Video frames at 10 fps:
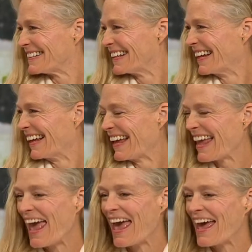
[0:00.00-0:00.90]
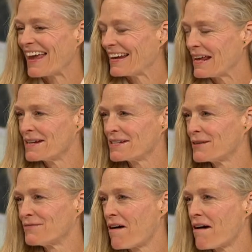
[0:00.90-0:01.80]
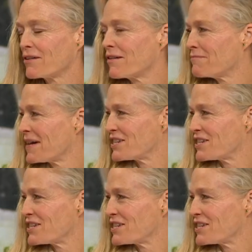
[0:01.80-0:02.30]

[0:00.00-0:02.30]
and he's the father of my